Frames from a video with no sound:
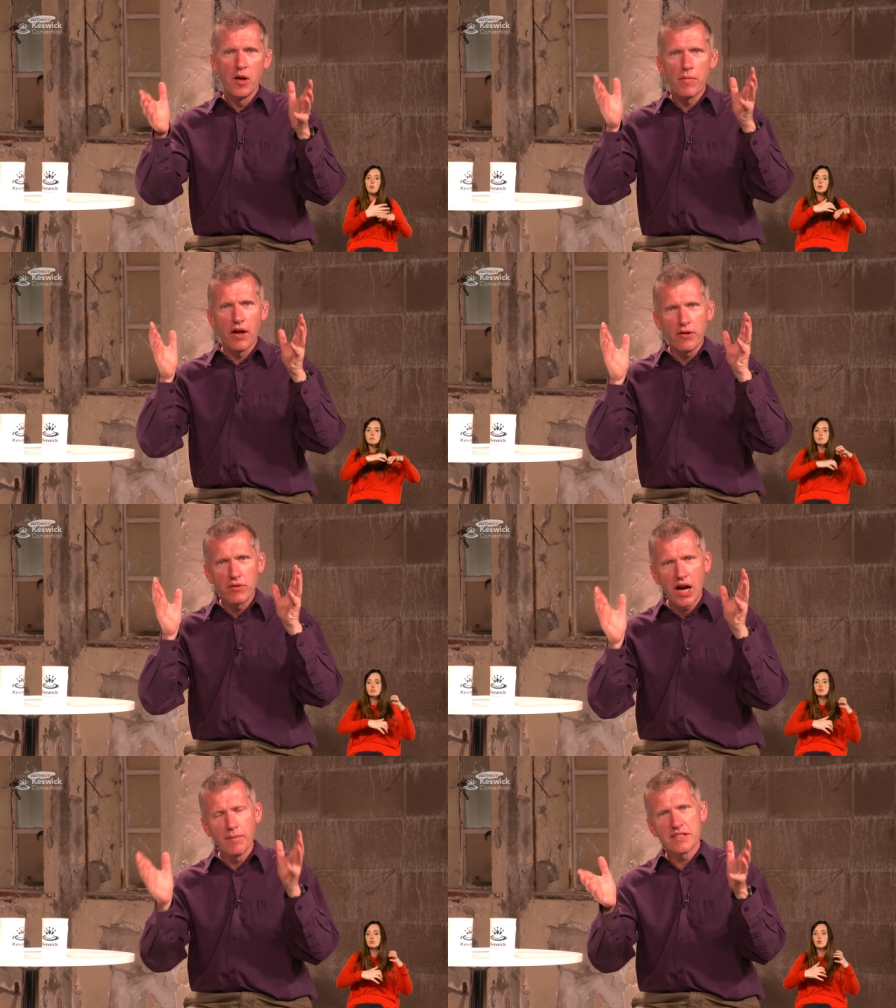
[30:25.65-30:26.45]
But there'll
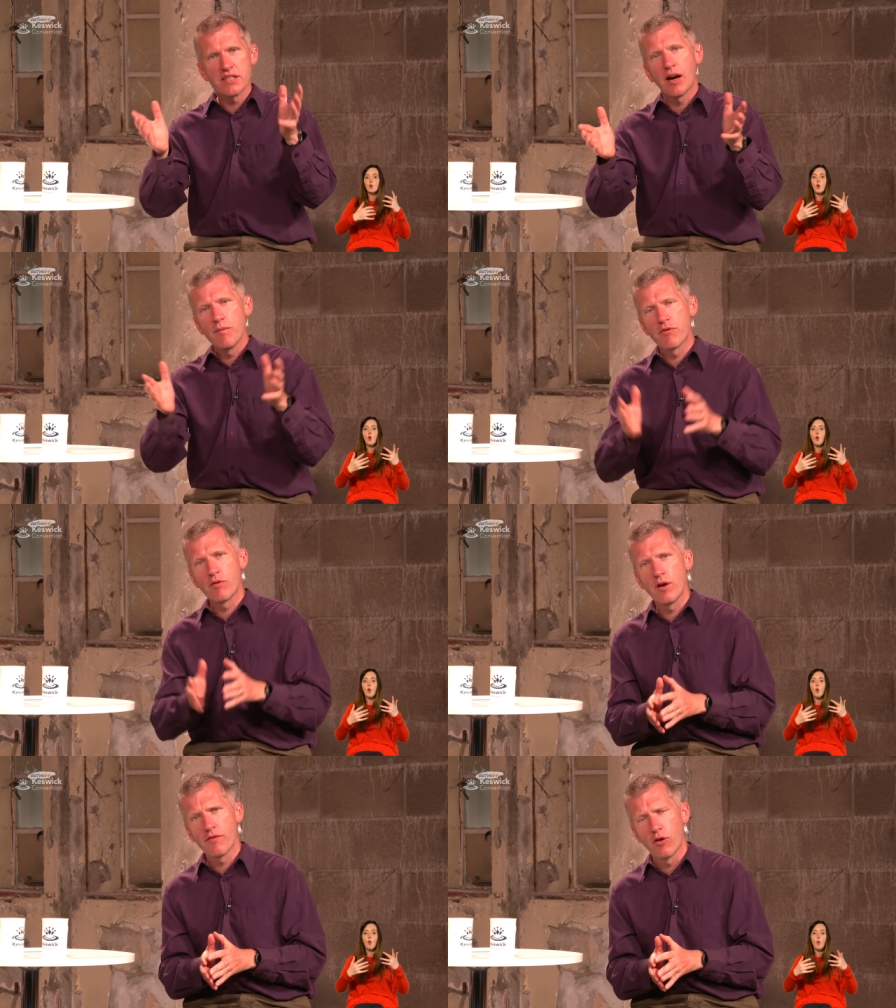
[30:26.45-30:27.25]
come a time for,
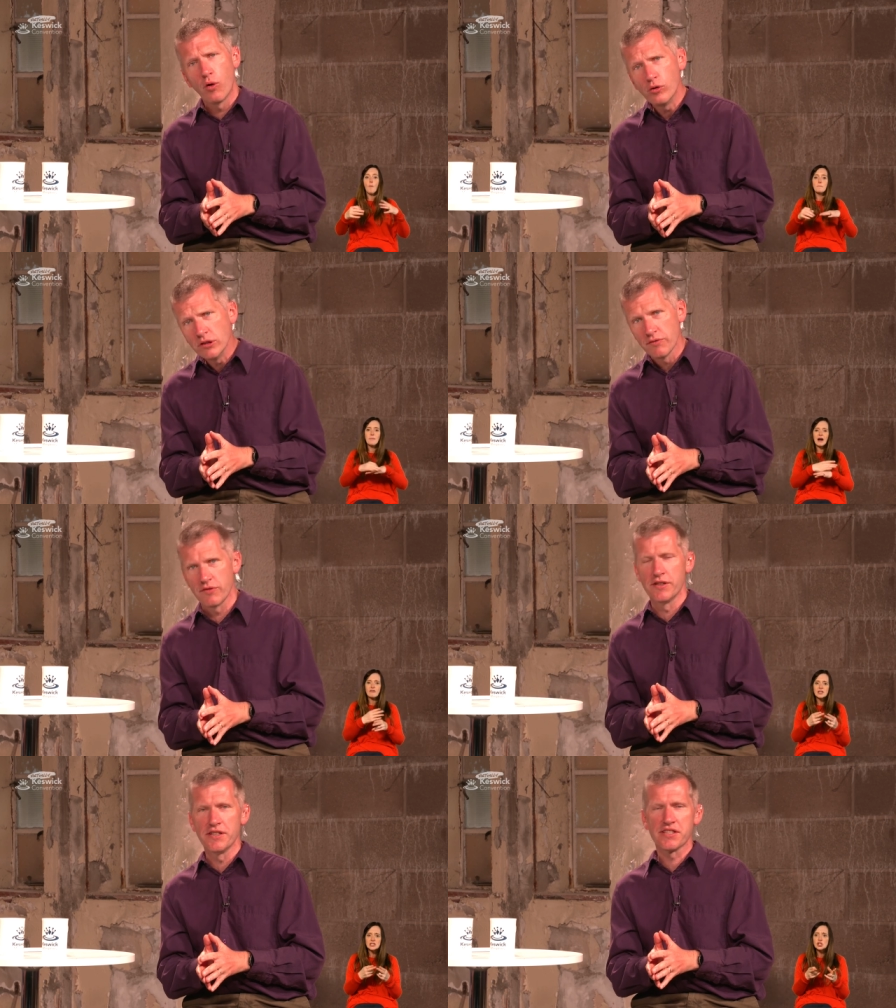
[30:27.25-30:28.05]
where for all of
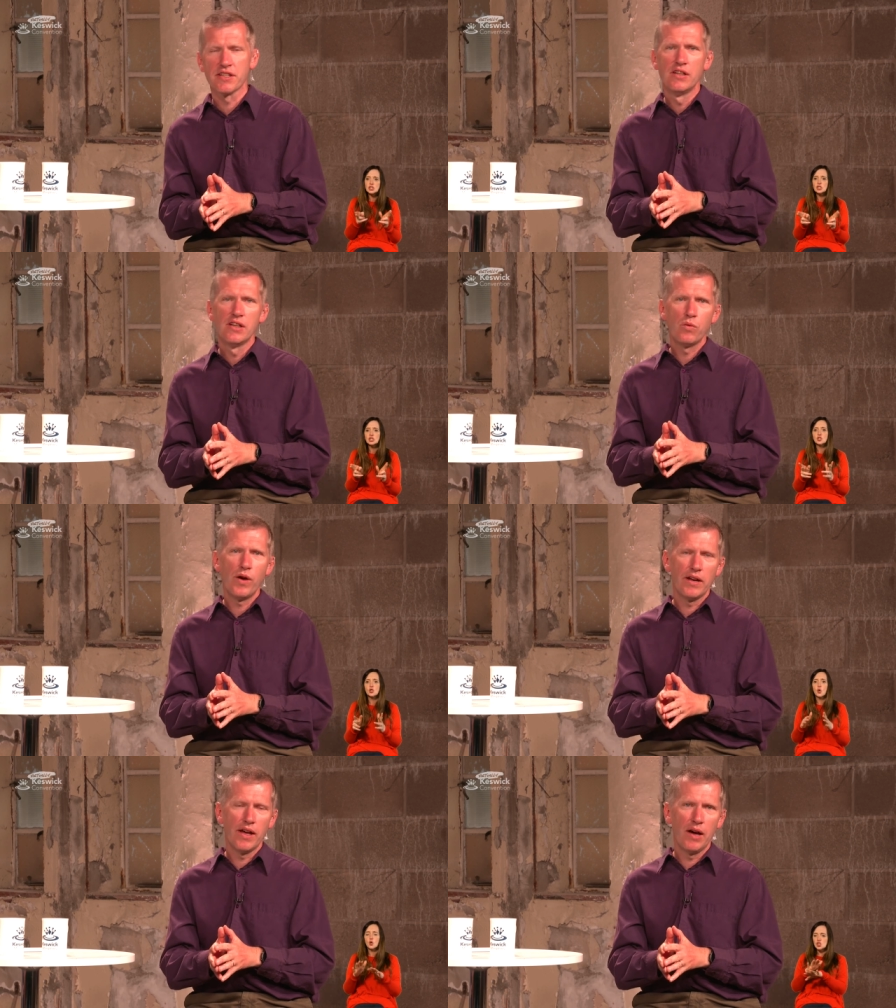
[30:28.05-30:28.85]
us,
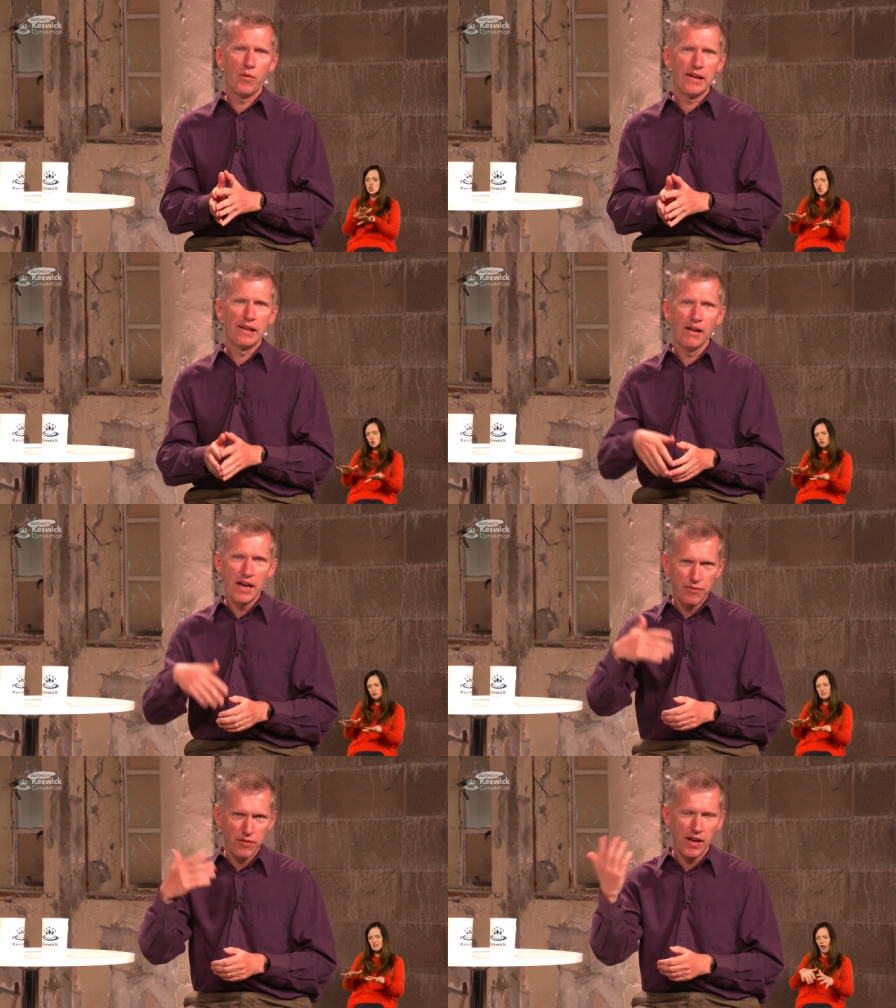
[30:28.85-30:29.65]
when, uh, when
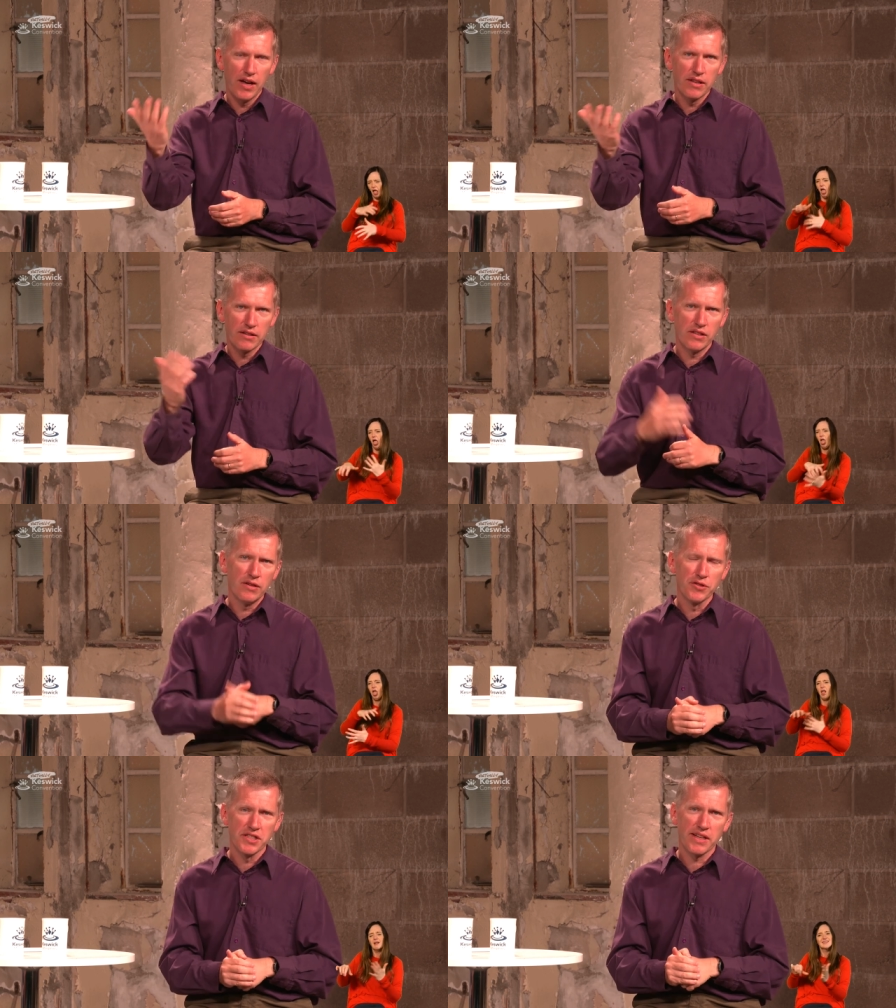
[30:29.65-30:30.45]
life uh,
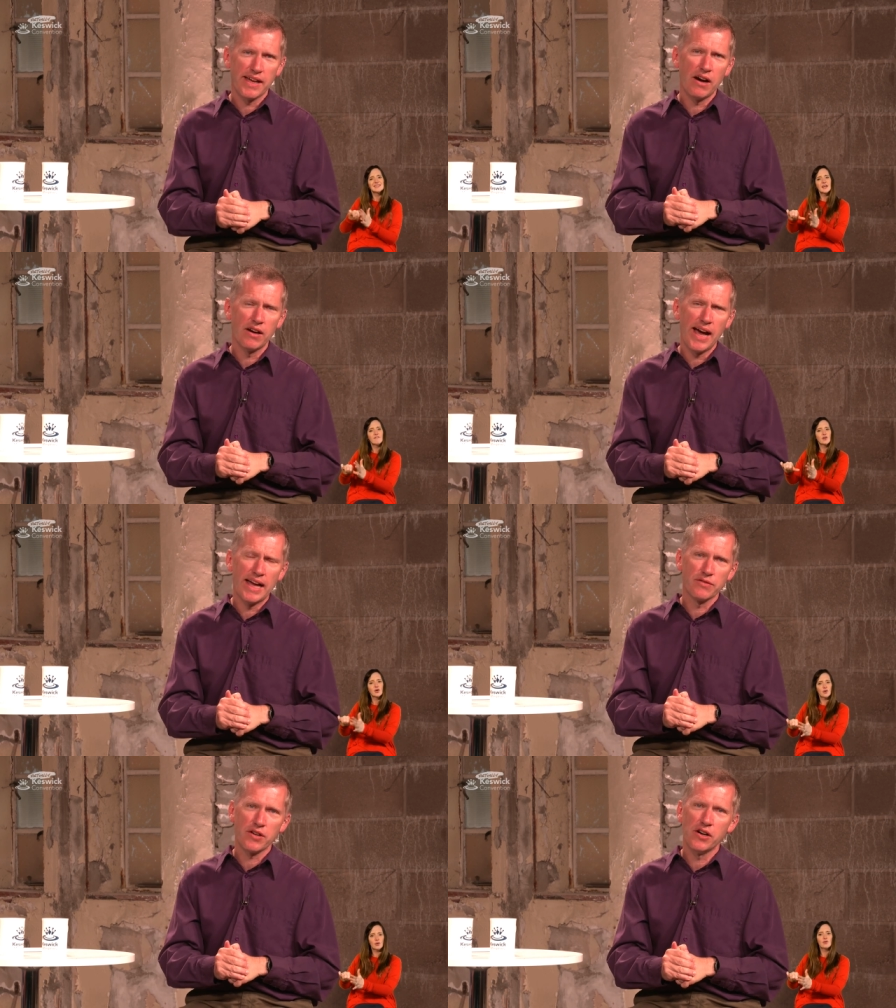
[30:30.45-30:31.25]
deals us a, a,
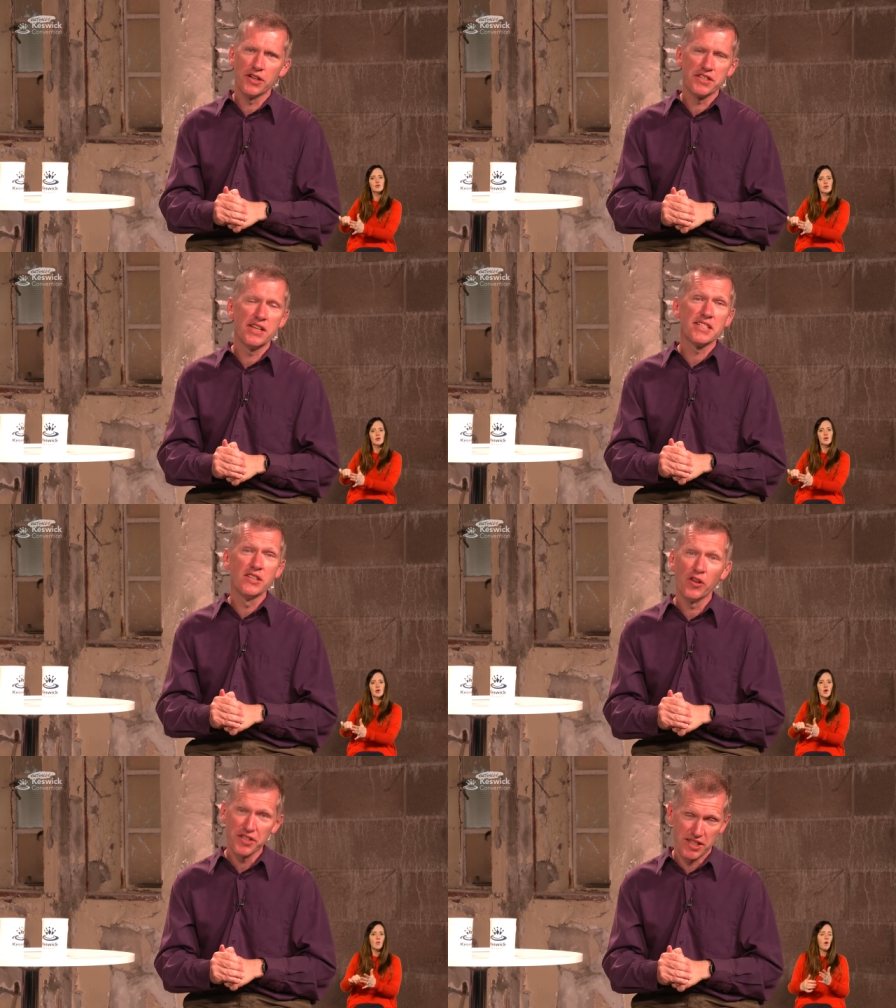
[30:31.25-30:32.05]
hand of cards that is
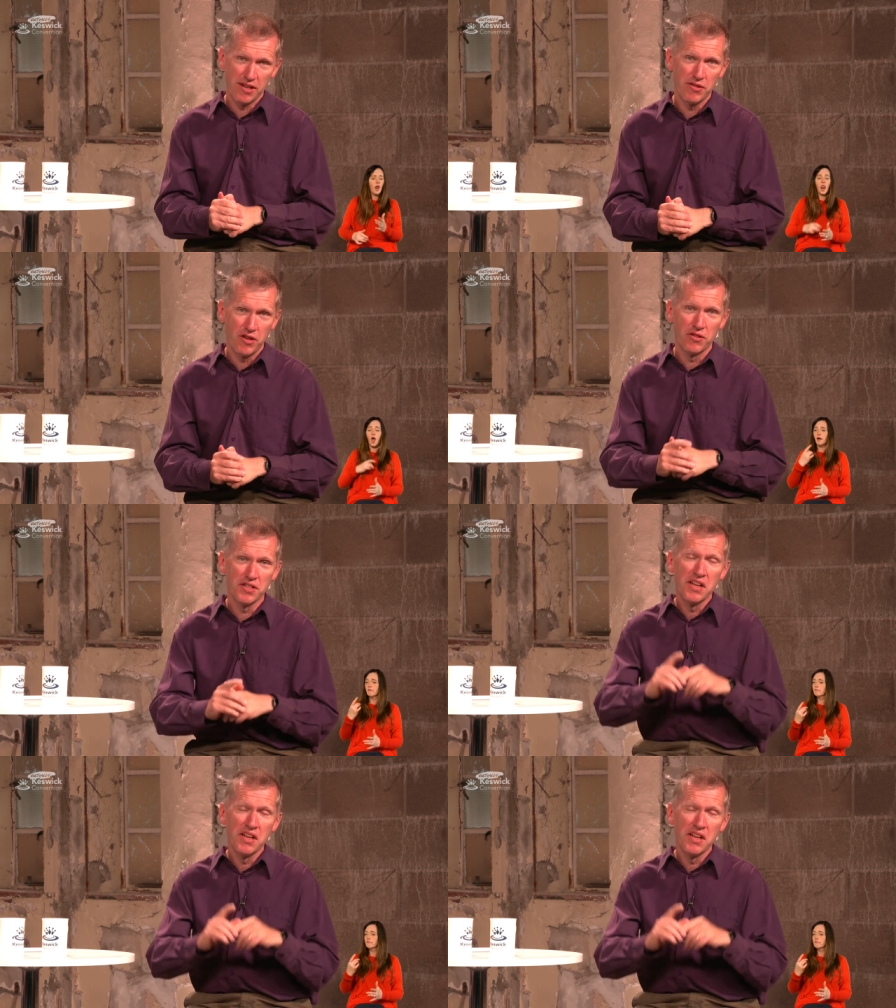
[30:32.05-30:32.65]
not so good.